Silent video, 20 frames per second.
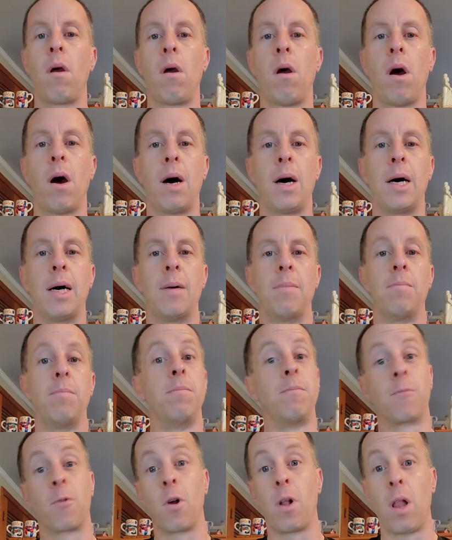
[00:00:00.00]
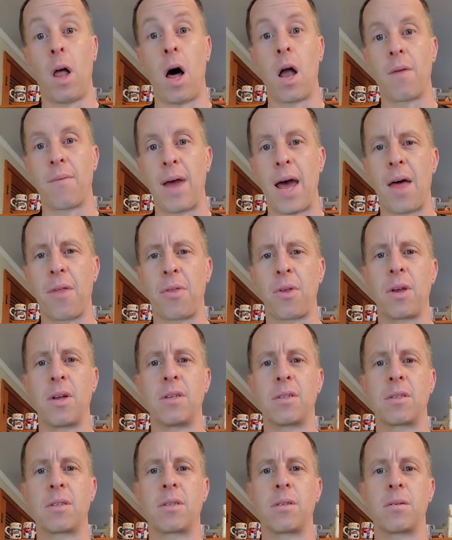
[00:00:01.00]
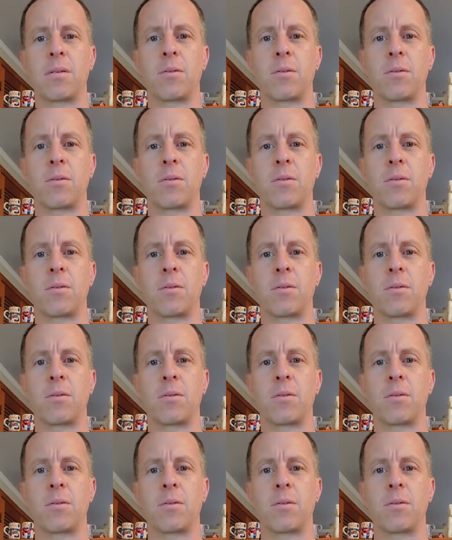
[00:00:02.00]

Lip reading: For a lot of athletes,